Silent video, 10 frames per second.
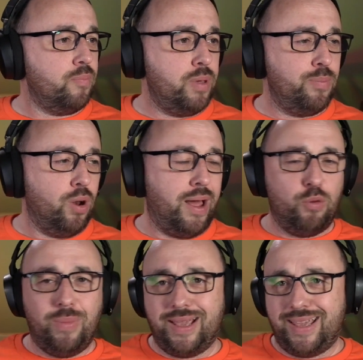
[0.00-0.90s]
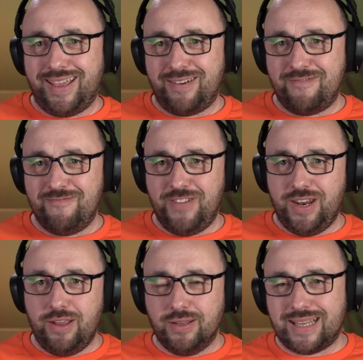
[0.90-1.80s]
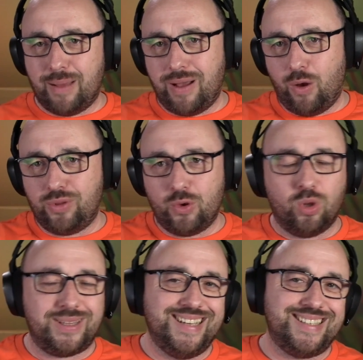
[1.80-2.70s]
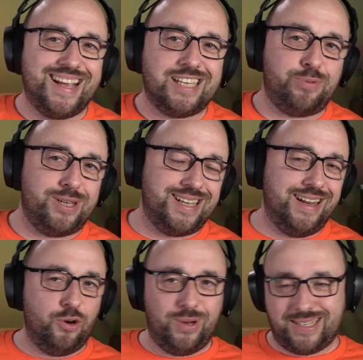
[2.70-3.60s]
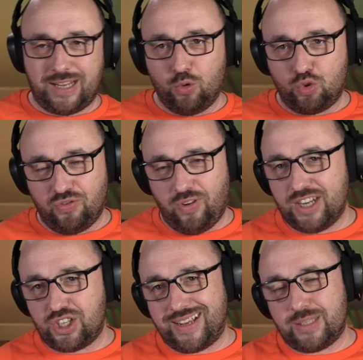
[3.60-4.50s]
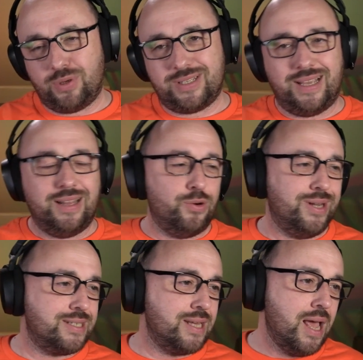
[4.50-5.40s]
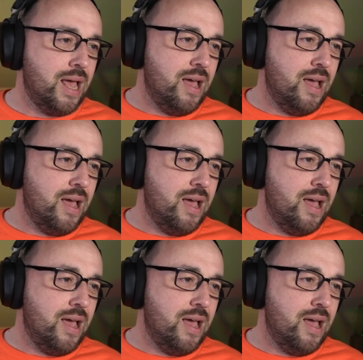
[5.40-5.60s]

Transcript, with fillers: People are making videos about what is Express LRS, how to flash Express LRS,